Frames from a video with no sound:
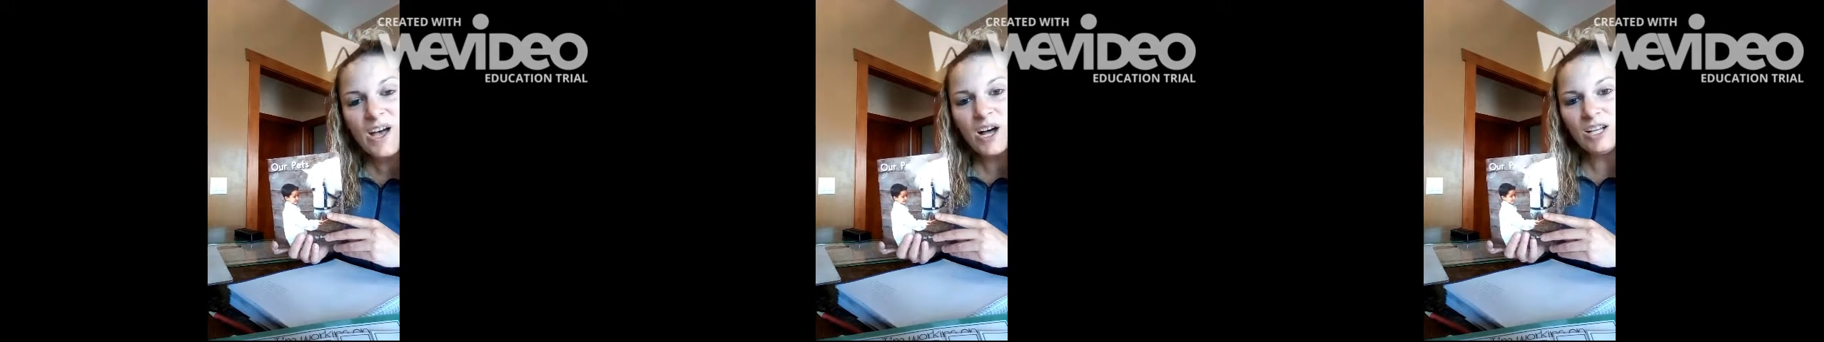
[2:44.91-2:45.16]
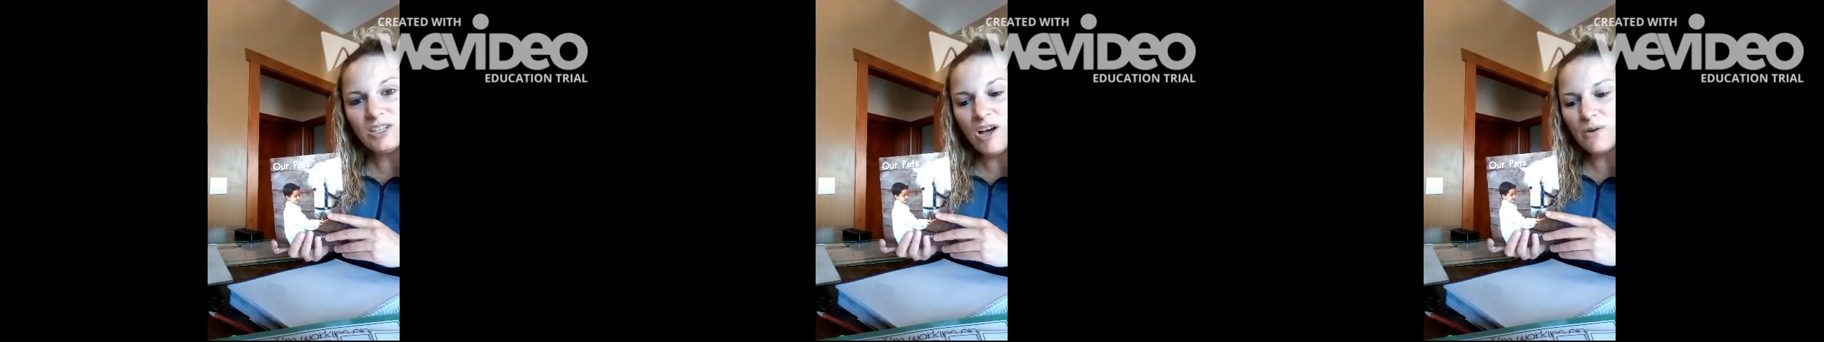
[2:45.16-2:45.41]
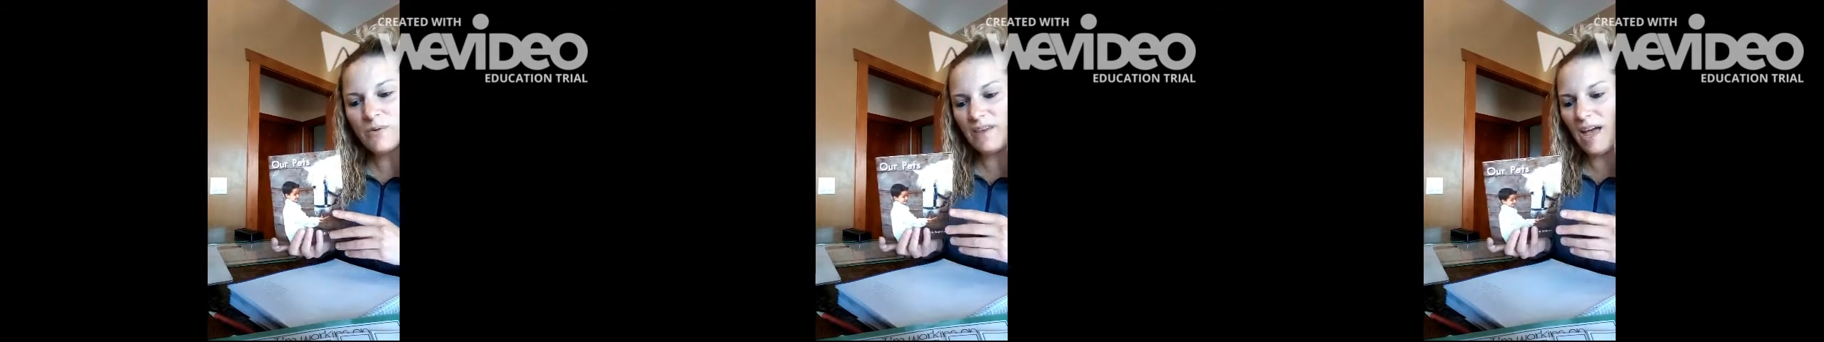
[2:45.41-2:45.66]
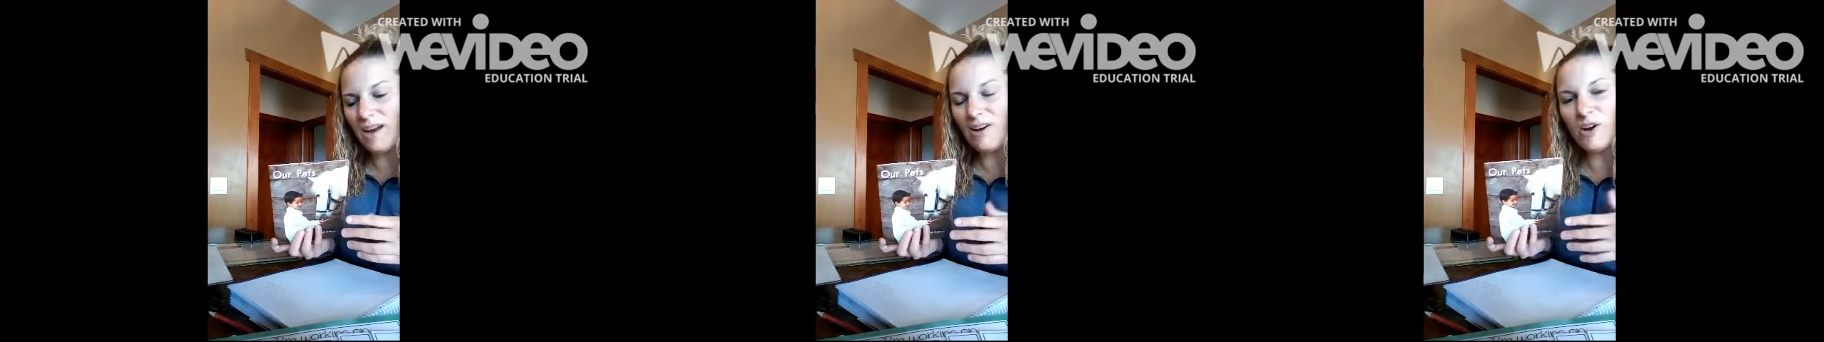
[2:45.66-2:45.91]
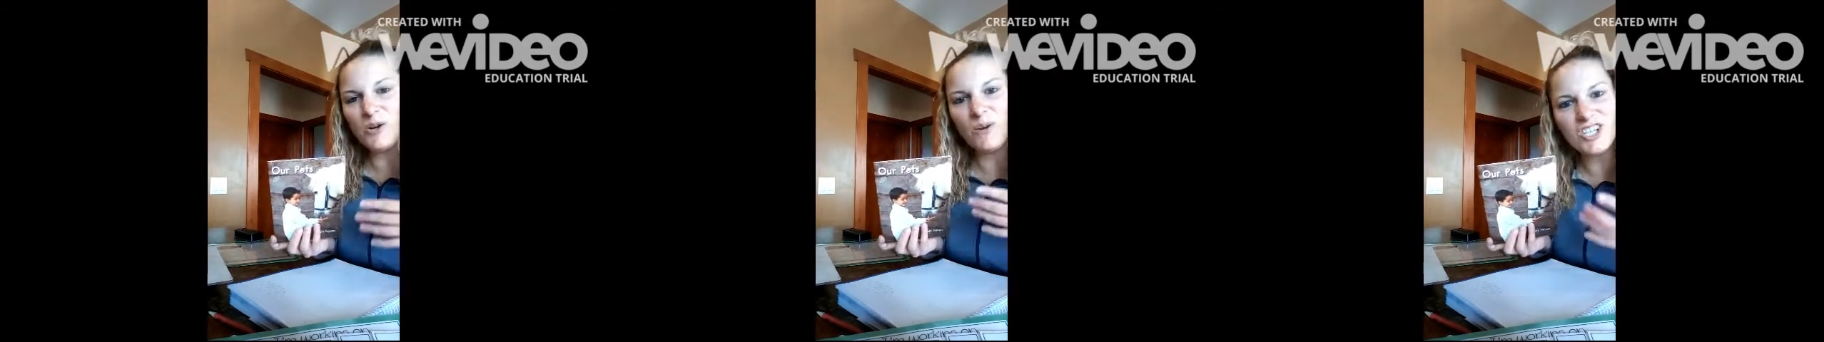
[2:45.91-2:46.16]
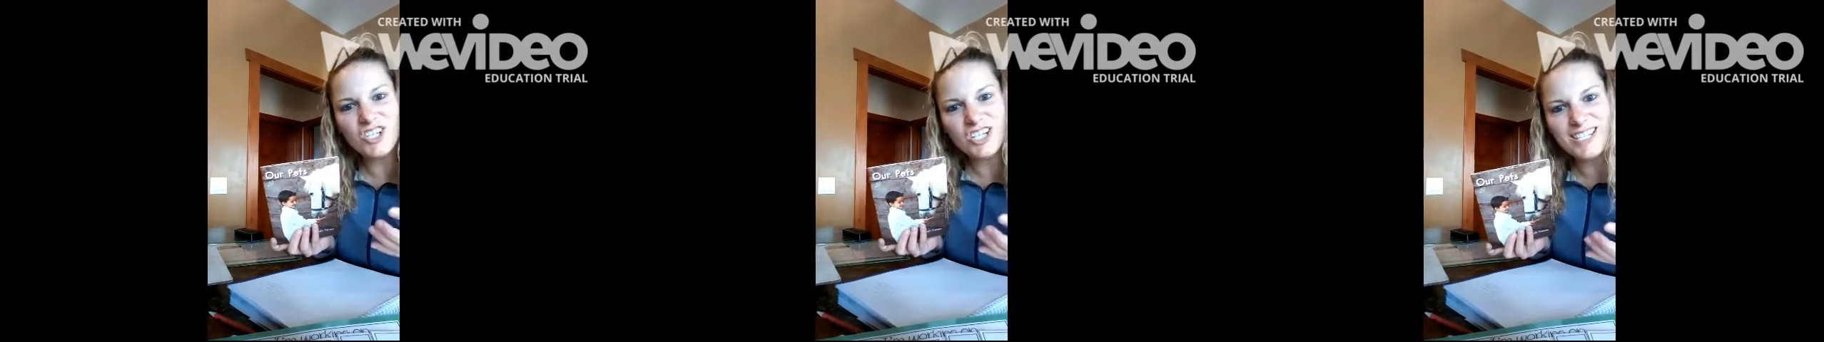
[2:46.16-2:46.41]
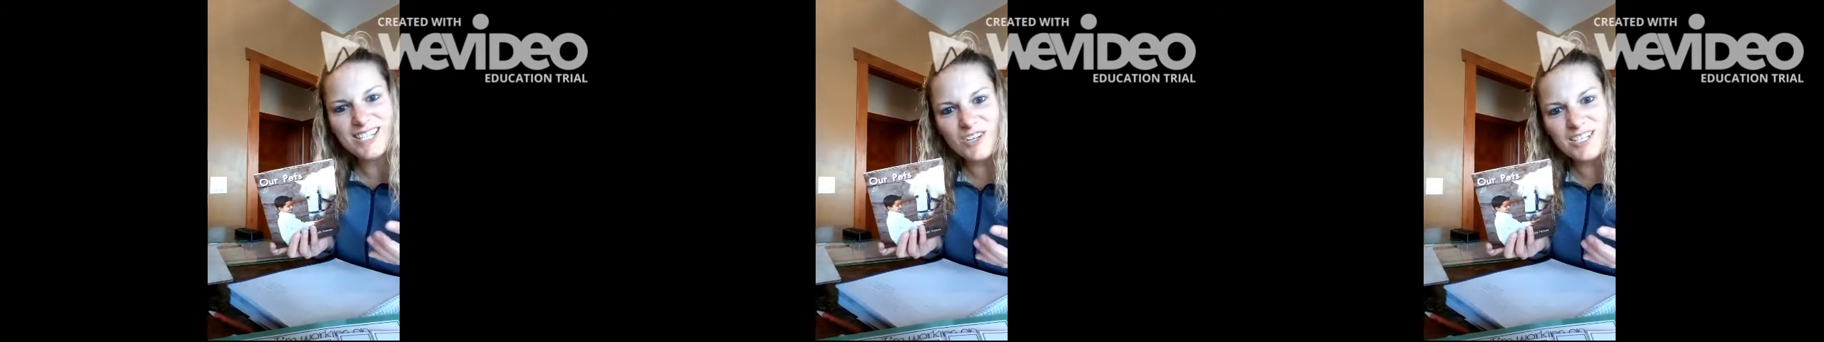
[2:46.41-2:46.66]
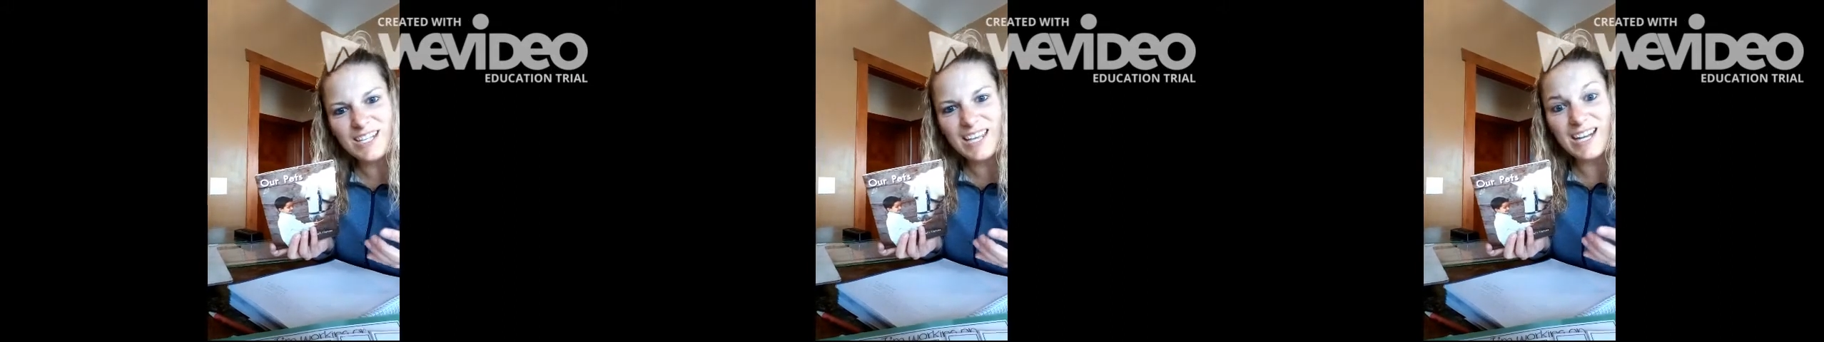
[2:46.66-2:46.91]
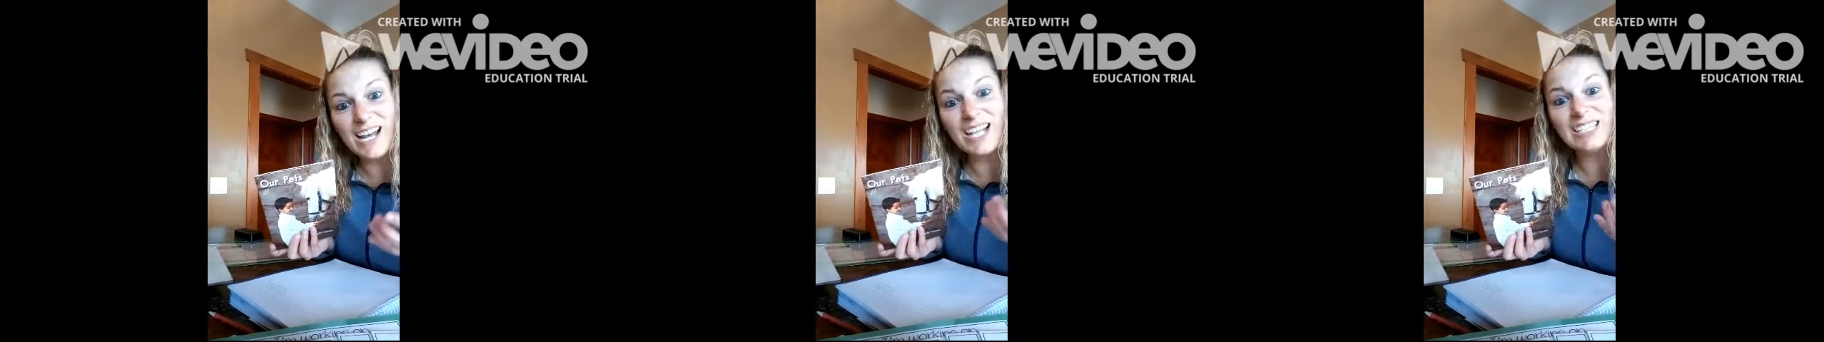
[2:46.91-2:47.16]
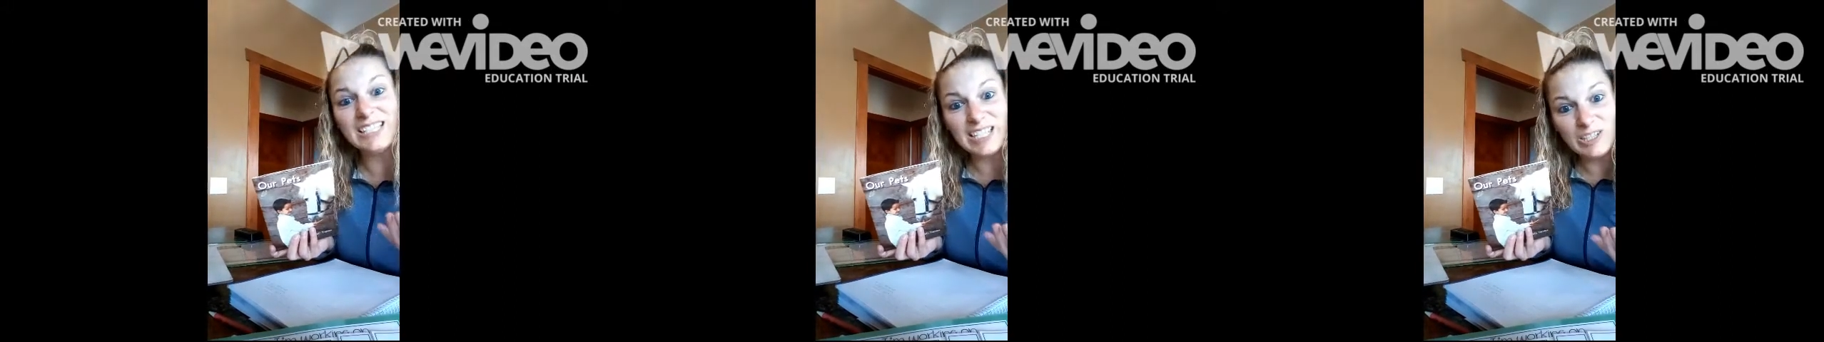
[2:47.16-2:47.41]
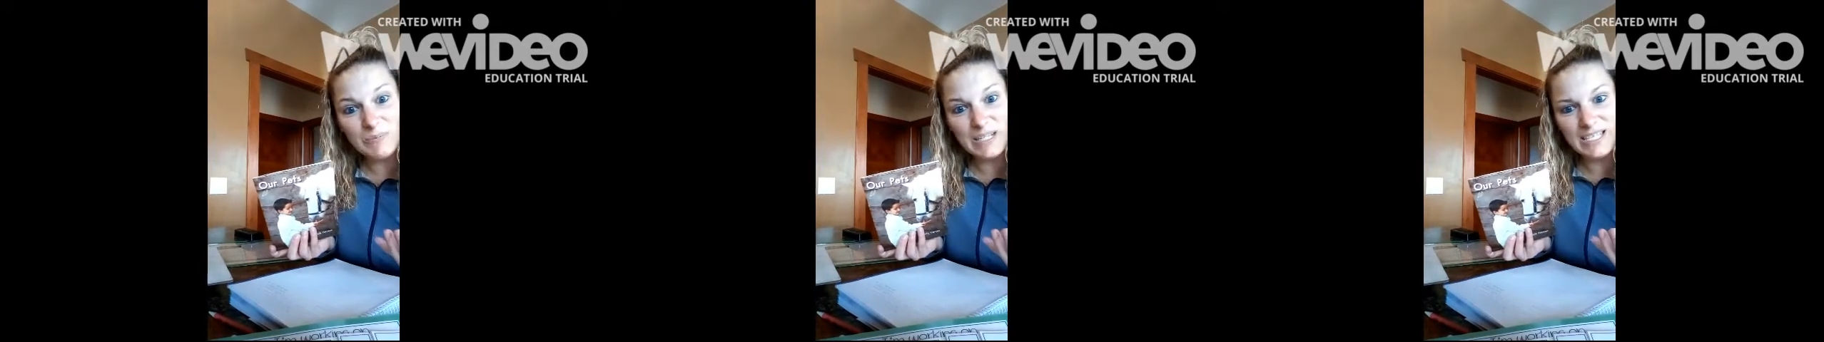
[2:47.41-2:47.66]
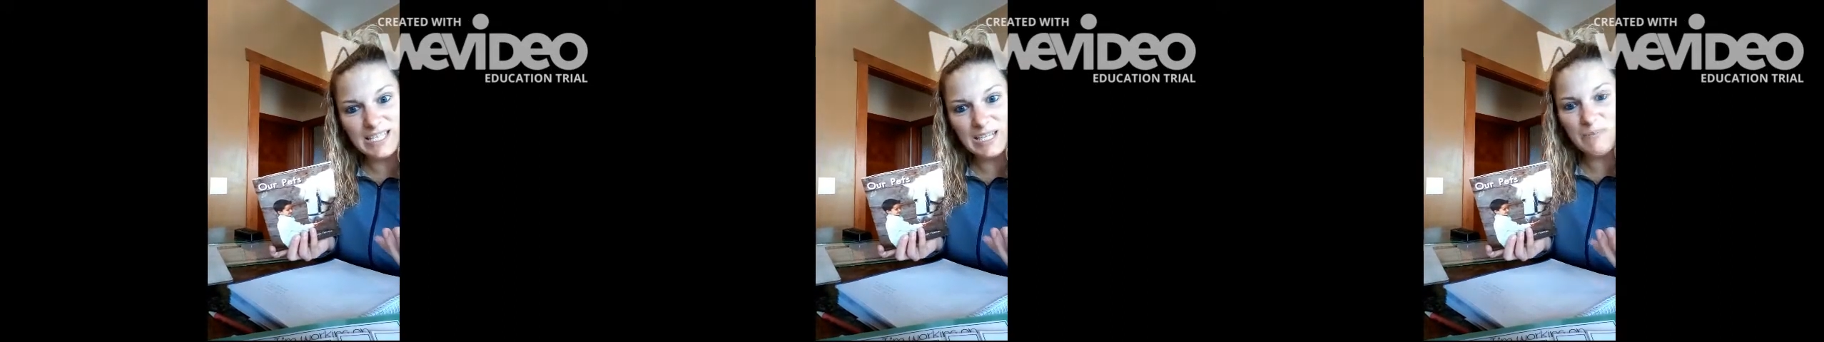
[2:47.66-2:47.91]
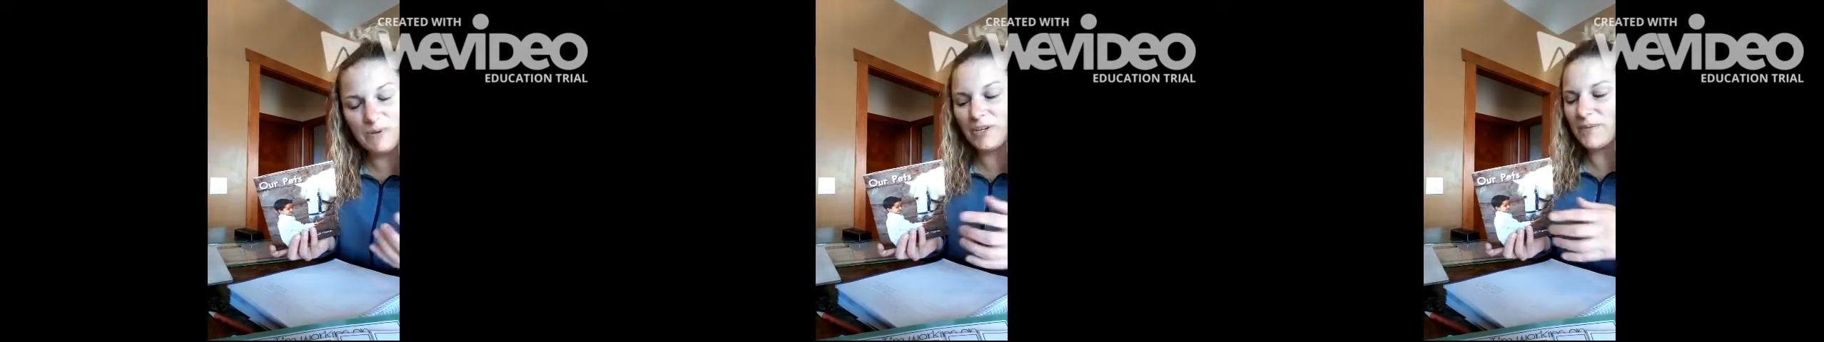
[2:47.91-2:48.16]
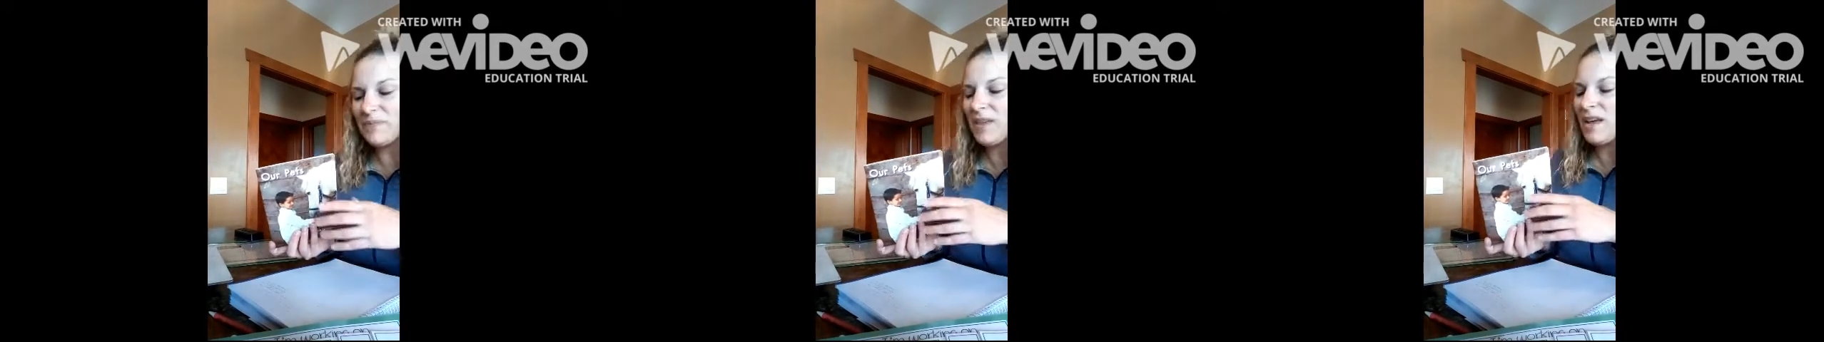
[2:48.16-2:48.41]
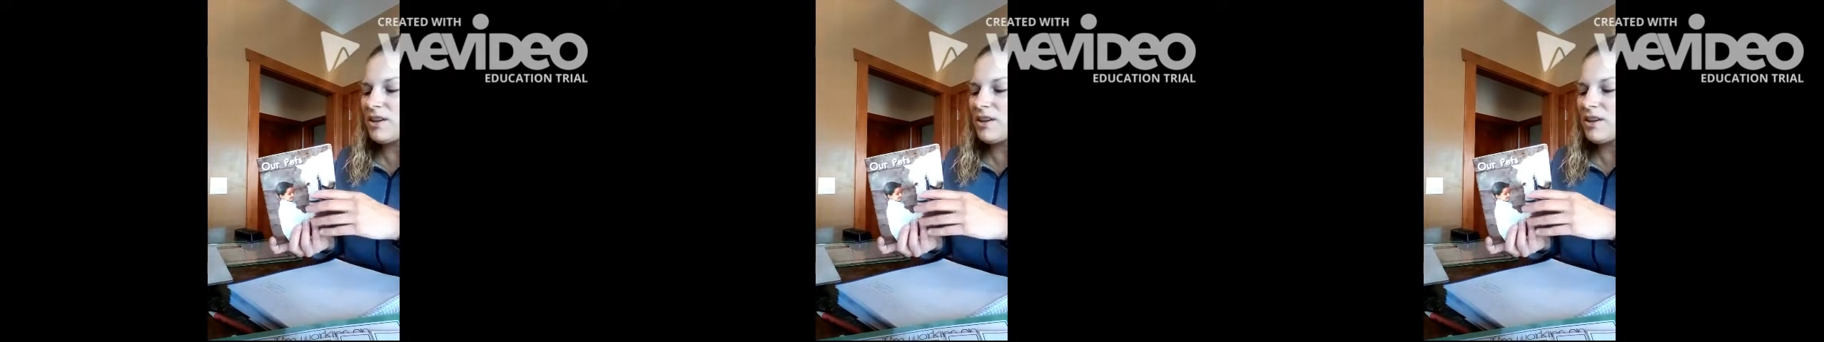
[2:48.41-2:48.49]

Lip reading: Along with that, our questions start to get a little bit deeper.